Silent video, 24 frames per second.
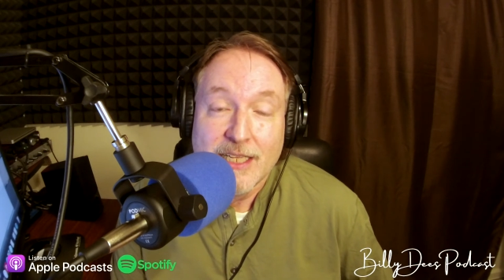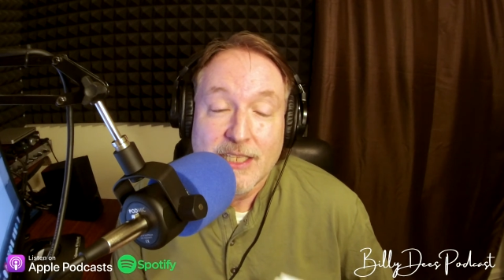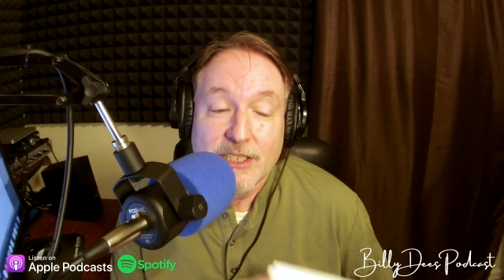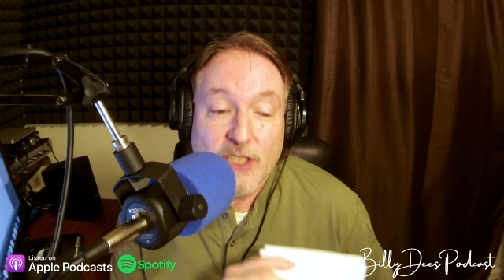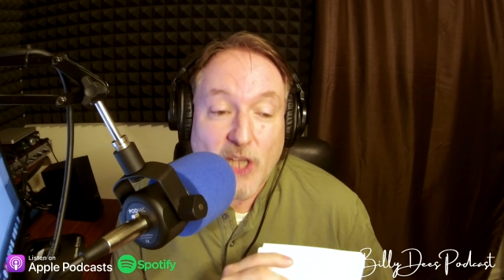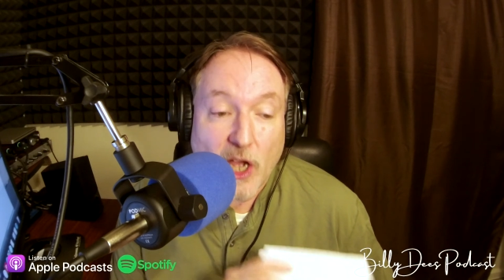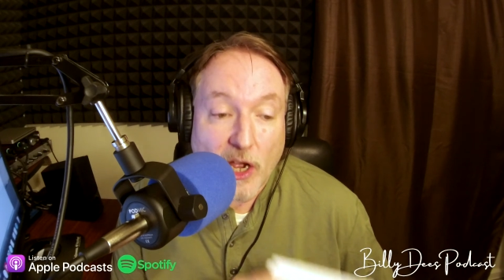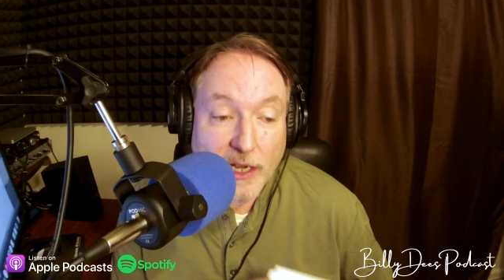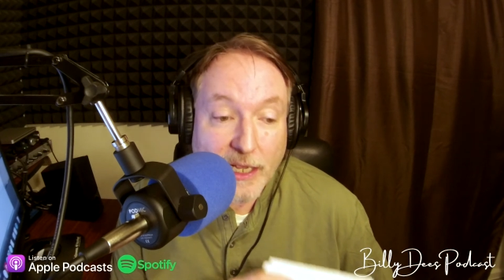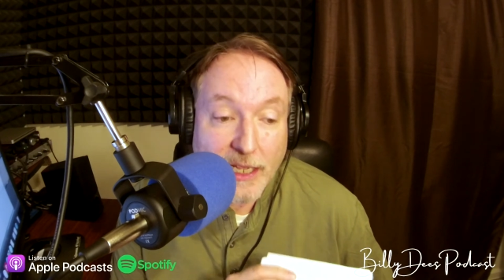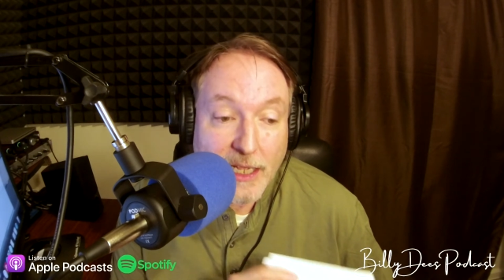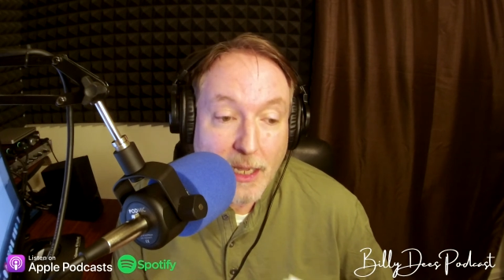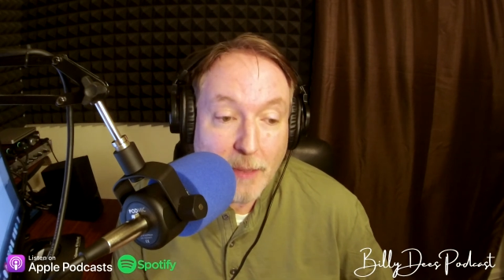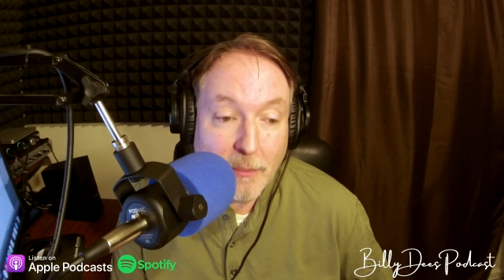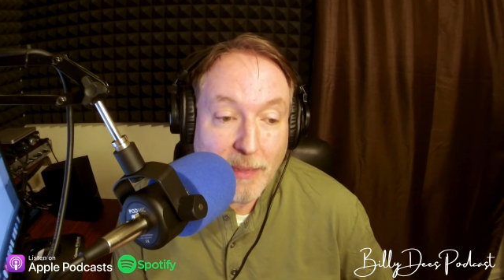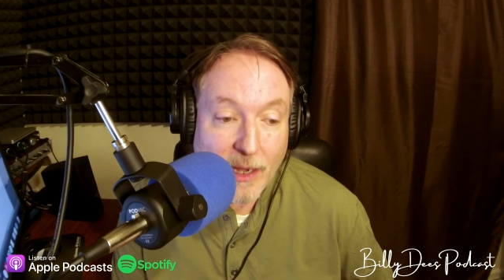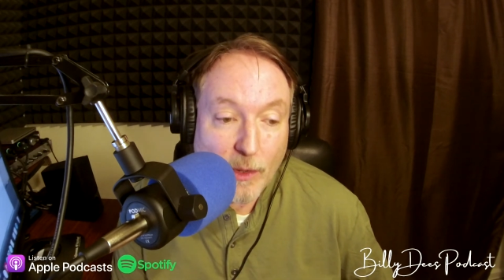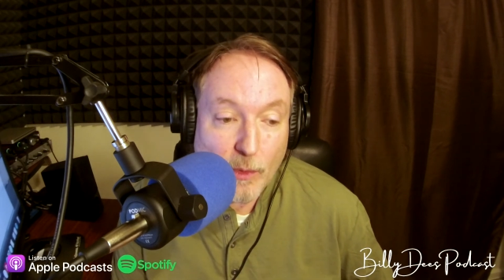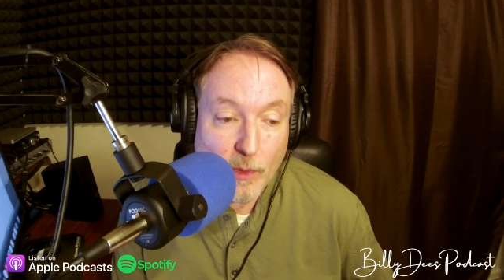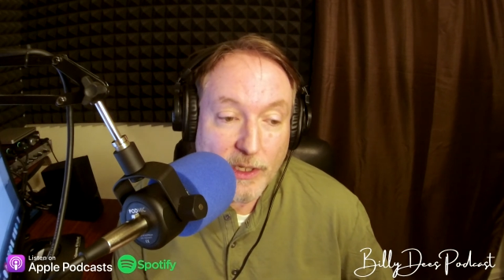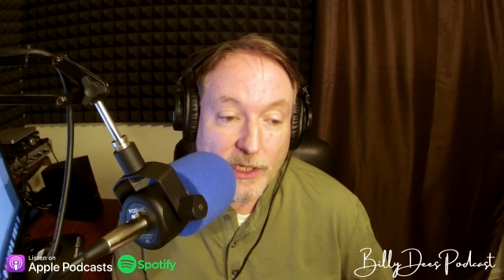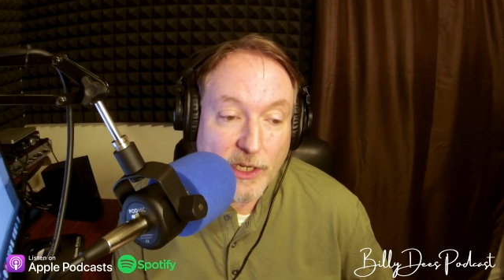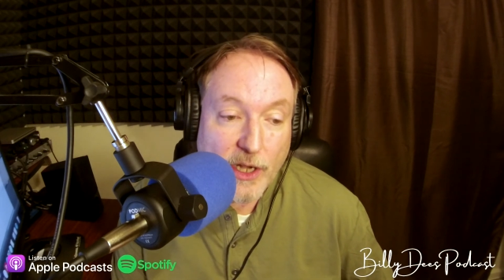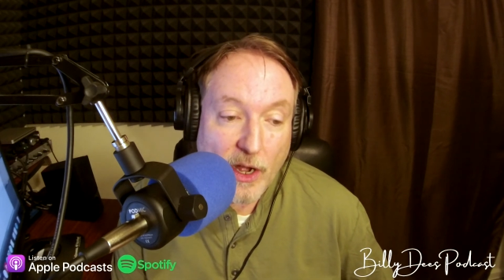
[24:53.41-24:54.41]
Talking
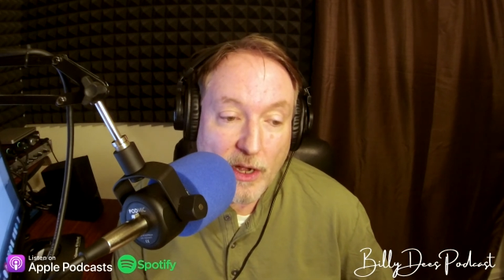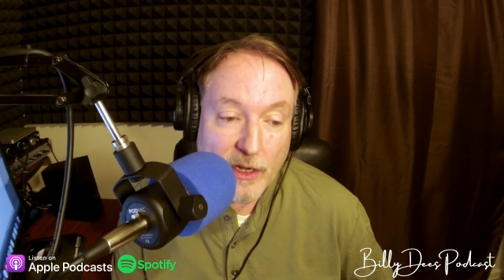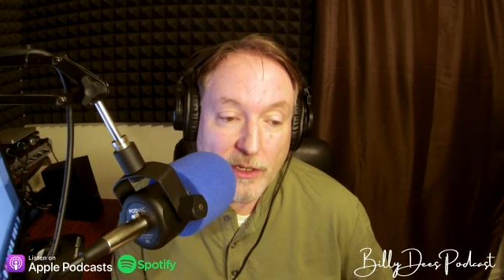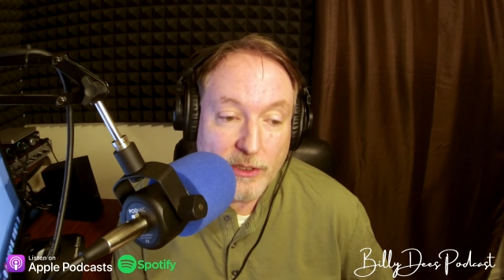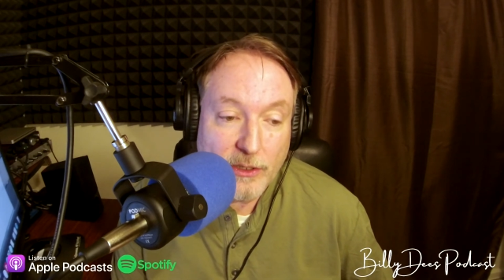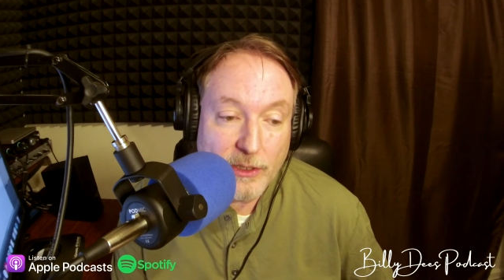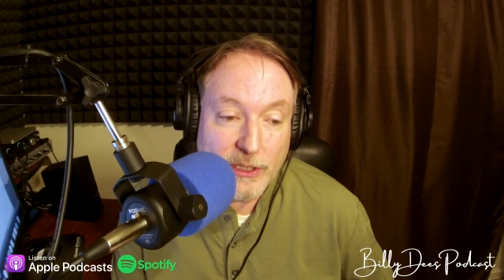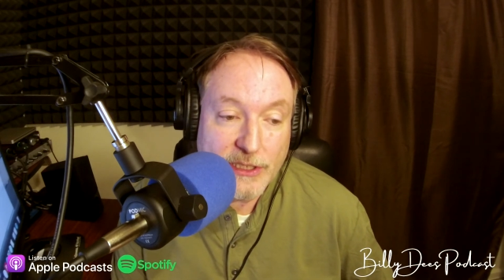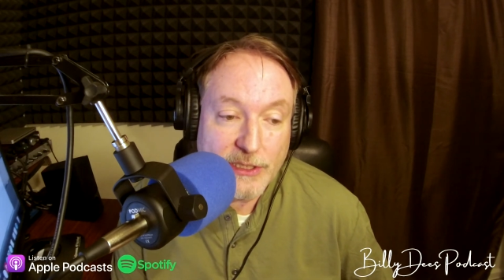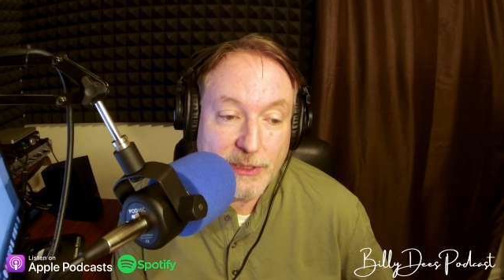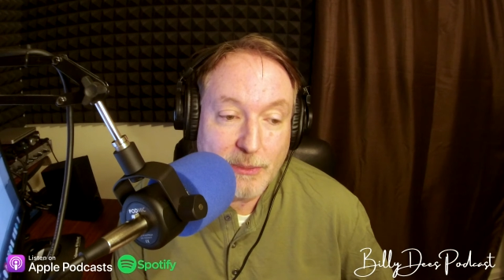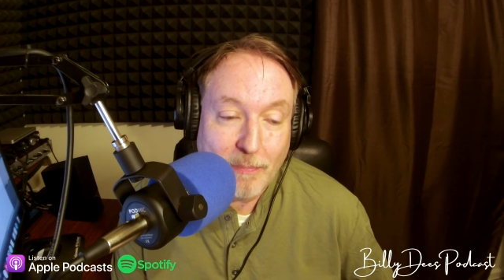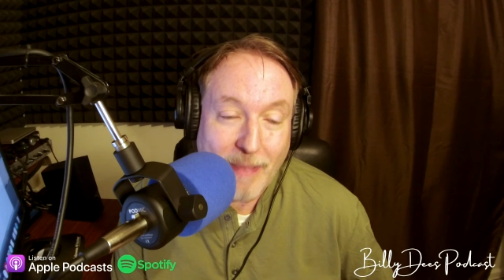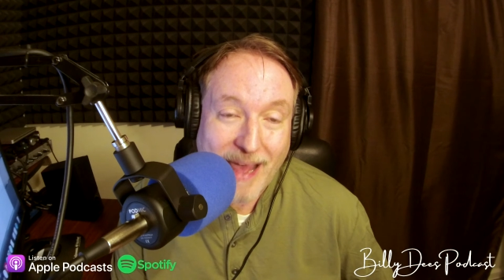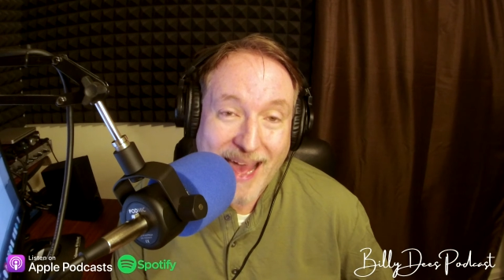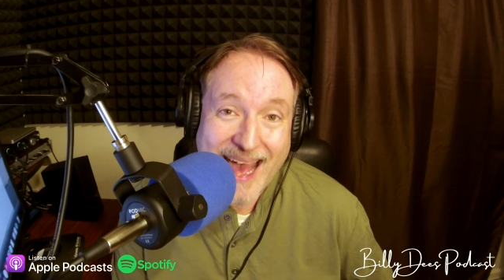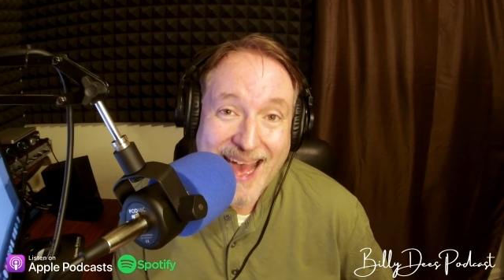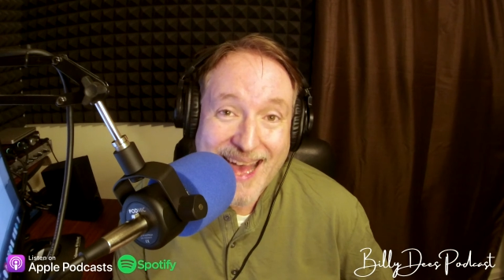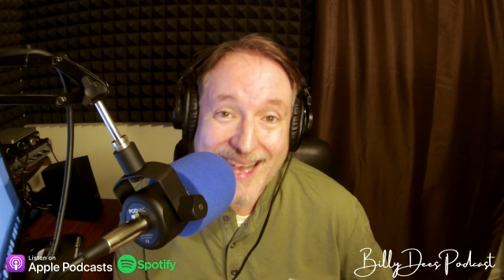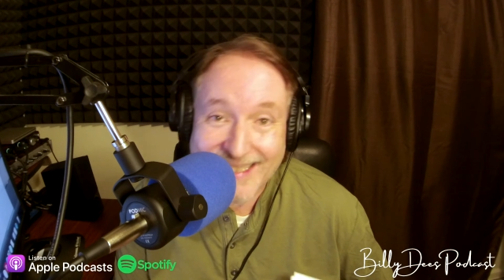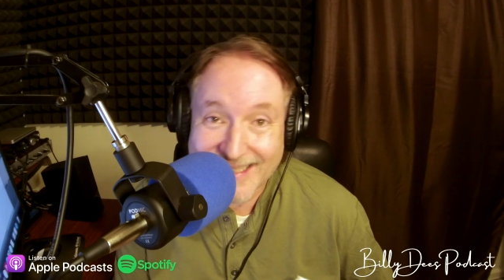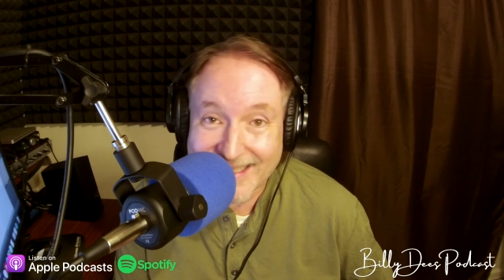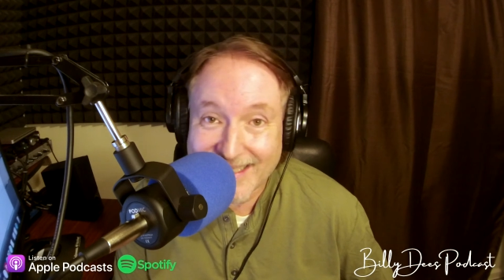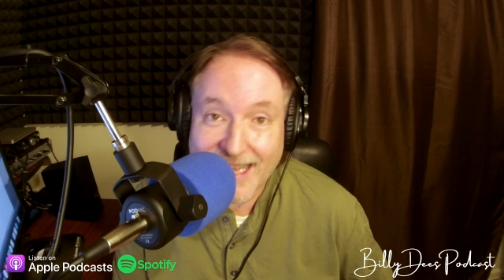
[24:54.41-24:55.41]
about what Congress
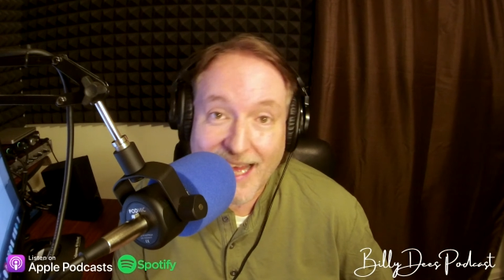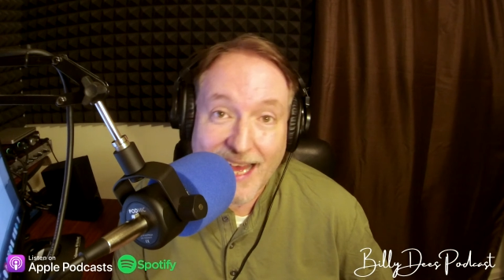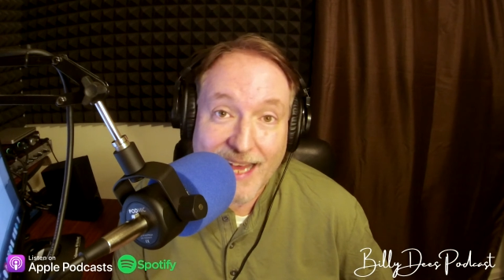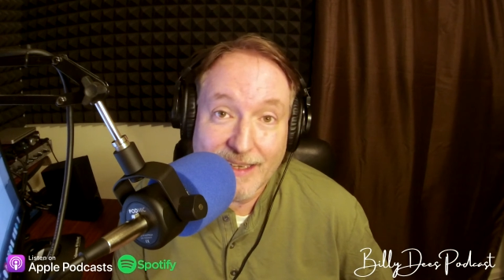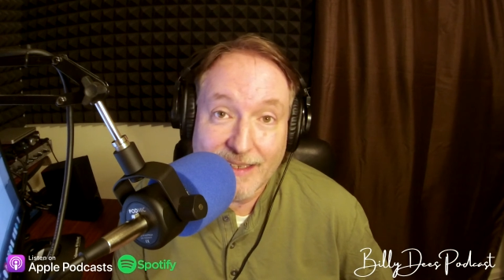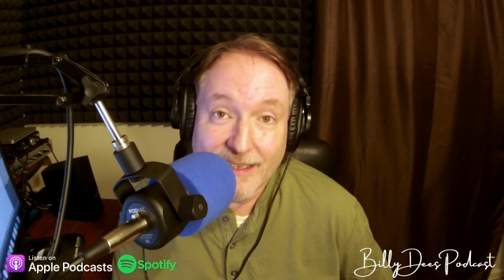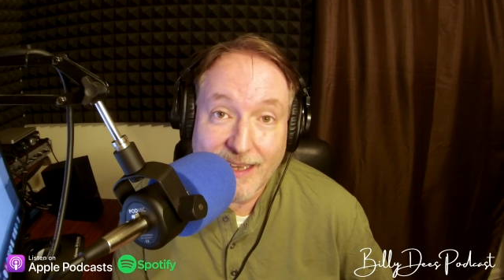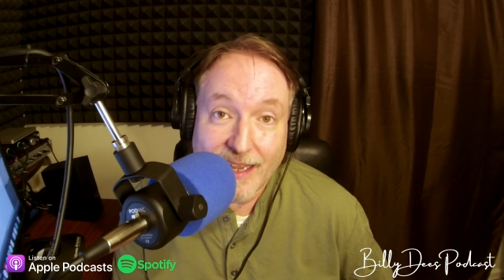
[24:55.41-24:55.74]
passed that